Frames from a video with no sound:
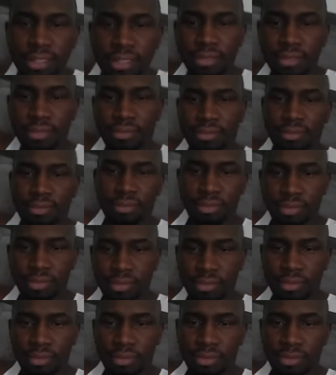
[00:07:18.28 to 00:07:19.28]

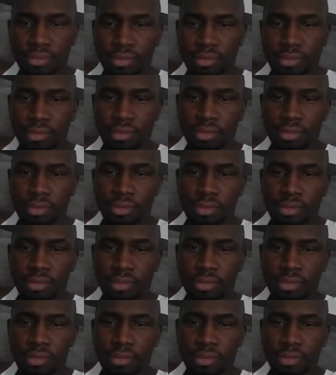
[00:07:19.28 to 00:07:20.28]

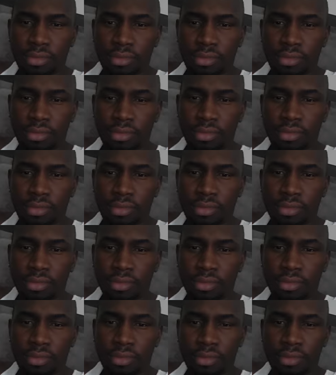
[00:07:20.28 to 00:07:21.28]

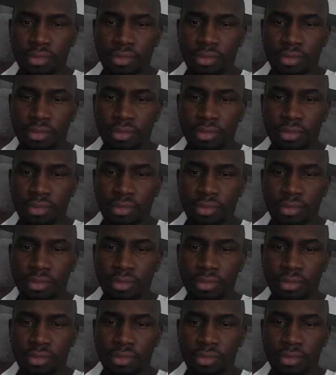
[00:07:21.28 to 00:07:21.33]
[no speech]